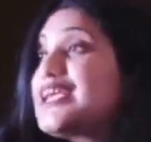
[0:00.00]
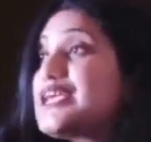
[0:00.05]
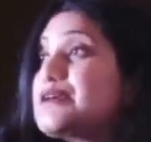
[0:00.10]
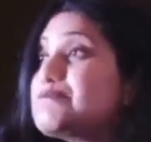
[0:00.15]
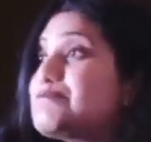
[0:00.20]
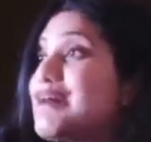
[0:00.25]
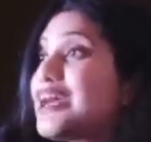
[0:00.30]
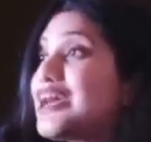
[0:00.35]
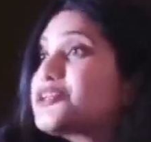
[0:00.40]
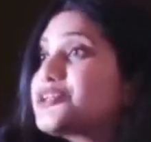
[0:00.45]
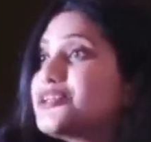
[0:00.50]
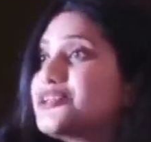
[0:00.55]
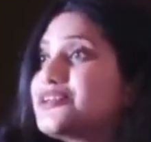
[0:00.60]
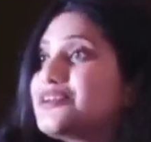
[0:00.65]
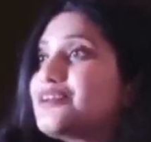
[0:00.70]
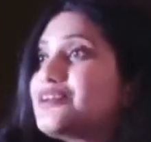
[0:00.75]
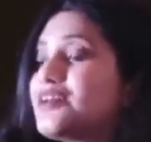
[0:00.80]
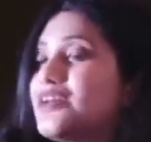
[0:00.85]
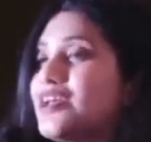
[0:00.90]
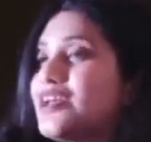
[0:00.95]
Imagine,
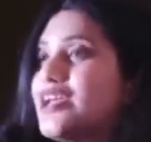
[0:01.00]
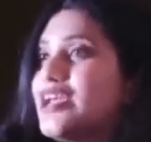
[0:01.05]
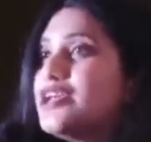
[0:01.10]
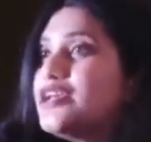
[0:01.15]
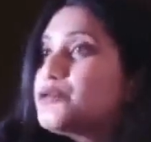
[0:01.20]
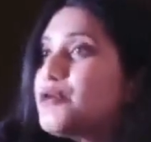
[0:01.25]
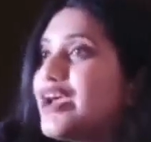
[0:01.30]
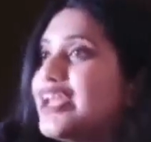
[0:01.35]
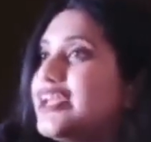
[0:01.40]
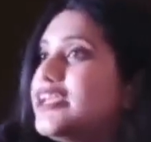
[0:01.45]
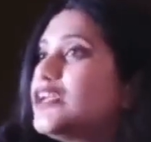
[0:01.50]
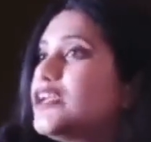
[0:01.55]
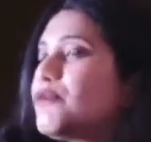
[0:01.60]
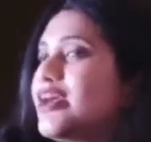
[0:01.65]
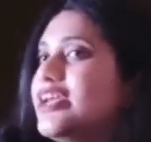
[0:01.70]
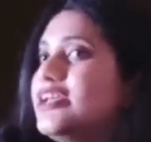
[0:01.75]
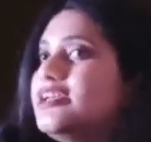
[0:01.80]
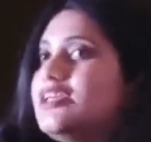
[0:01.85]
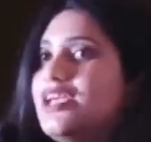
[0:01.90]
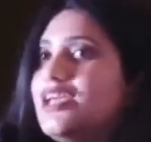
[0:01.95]
in
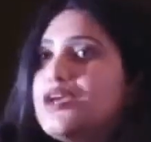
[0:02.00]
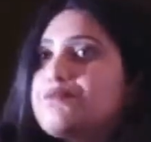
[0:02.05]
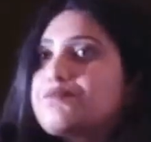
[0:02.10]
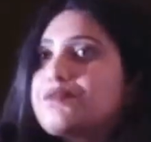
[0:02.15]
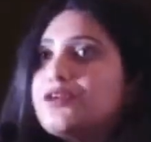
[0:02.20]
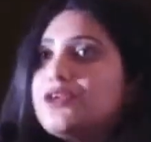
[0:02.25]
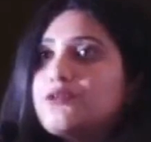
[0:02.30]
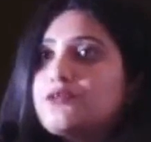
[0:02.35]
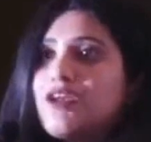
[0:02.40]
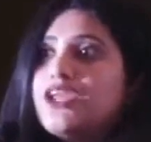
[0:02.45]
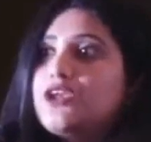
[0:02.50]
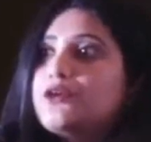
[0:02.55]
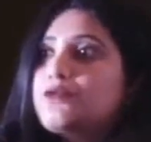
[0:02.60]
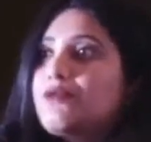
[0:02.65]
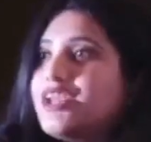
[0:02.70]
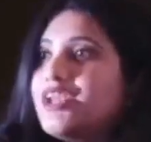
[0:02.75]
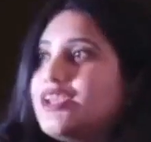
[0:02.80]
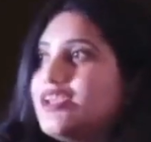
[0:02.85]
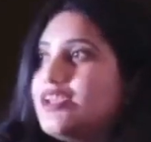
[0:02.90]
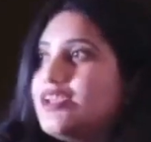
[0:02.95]
2020, April
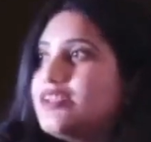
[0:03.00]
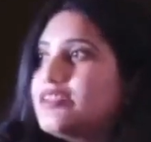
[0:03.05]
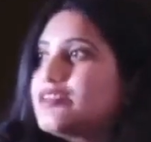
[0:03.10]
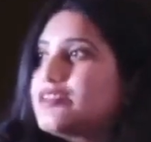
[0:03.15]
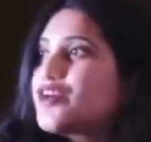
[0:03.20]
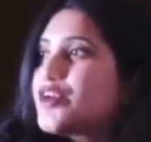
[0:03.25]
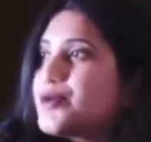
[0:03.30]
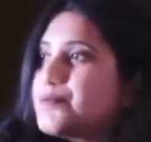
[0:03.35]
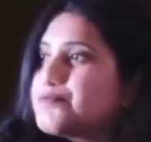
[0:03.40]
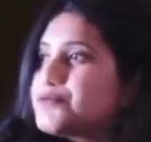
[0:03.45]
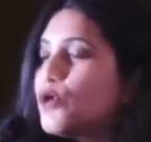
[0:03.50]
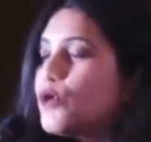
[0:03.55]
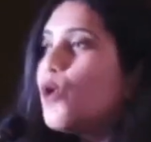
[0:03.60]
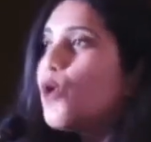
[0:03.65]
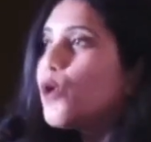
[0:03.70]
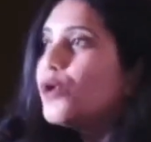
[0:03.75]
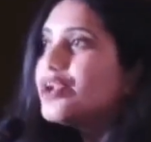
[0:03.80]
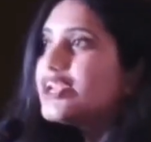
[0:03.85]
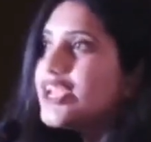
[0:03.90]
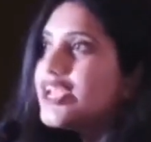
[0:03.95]
2020, the crypto
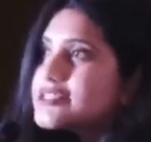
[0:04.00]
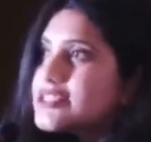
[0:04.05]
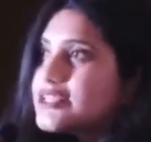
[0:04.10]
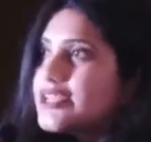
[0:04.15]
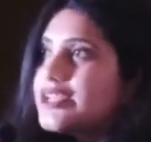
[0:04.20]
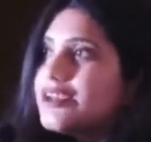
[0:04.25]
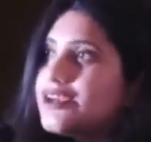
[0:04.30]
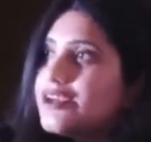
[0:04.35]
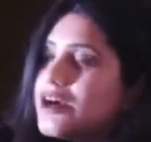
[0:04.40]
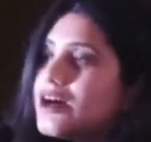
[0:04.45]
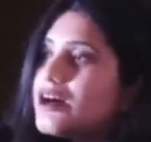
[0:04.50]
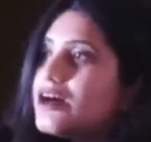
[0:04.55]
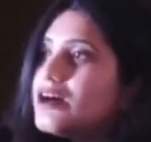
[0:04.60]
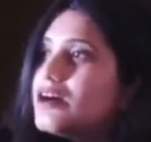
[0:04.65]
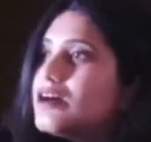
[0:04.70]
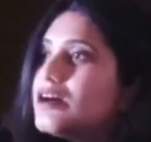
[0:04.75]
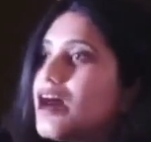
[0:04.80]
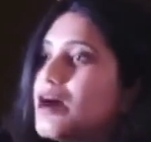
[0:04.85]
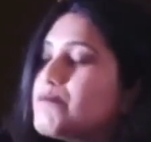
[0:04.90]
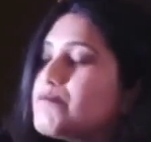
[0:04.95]
holdings in India
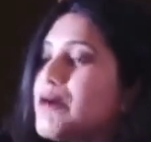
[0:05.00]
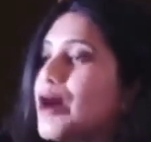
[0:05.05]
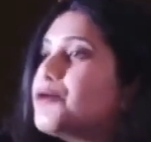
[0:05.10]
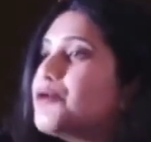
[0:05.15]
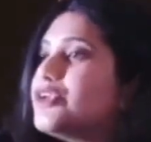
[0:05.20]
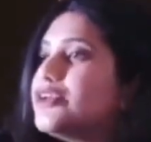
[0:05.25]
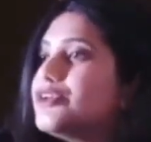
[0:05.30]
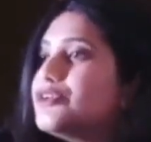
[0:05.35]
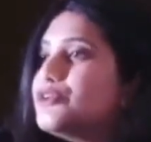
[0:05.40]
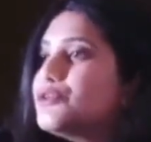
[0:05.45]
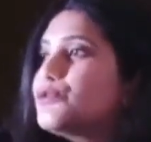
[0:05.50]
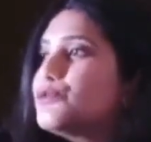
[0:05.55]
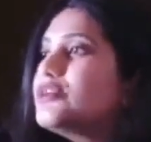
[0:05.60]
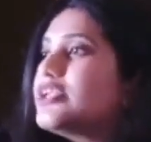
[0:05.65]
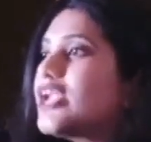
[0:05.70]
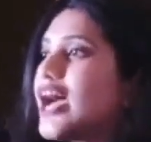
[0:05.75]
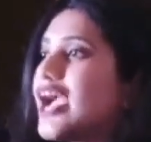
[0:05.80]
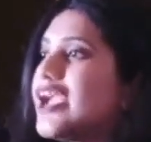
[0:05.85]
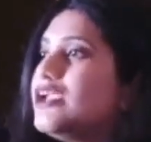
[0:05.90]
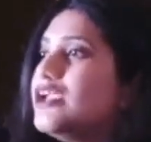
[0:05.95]
amounted to
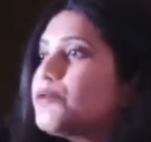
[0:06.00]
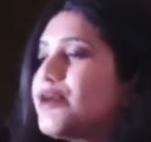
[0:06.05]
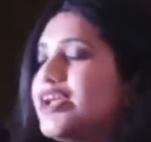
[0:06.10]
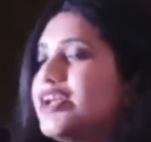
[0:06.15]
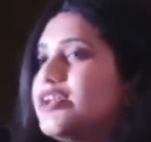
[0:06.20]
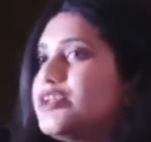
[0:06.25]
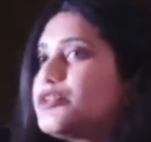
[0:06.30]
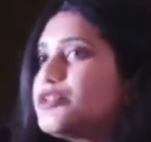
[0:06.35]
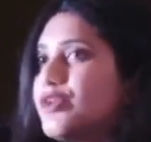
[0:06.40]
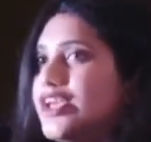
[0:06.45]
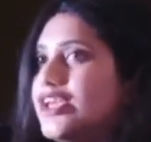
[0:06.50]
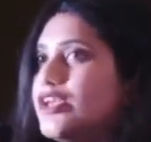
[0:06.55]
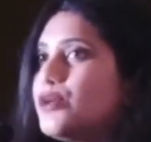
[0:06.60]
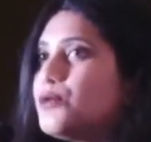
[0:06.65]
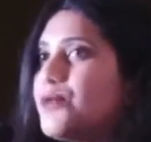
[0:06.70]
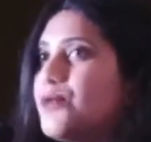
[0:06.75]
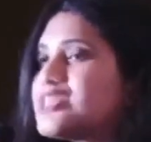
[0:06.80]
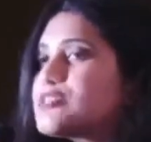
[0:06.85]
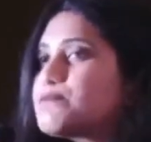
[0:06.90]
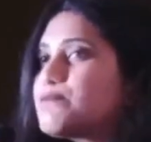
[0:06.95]

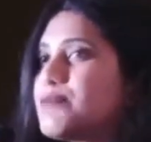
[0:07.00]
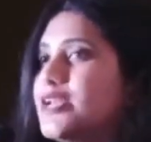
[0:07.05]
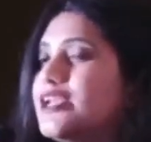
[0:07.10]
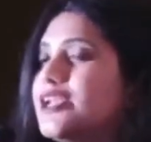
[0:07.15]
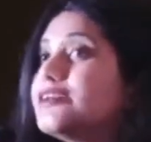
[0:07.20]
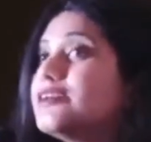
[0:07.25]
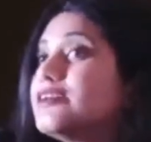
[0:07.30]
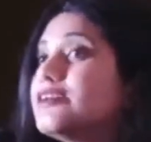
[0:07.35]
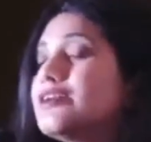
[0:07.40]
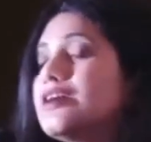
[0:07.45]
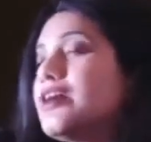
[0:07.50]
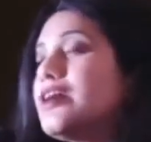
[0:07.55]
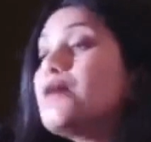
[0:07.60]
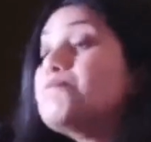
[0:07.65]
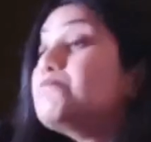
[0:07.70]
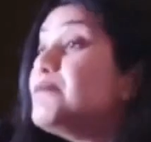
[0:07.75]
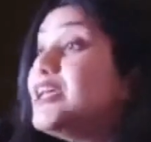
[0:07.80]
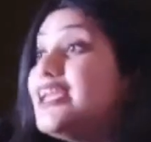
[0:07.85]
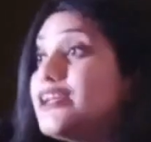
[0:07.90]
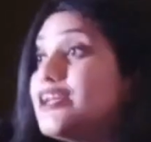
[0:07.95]
$923
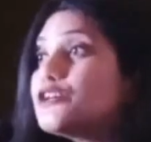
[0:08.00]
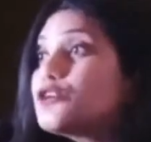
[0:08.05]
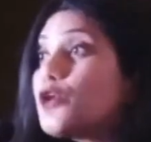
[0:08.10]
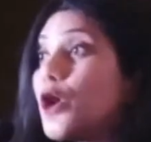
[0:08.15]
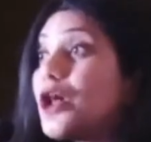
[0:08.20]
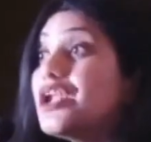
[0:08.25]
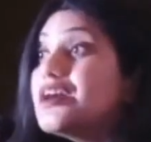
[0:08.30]
million.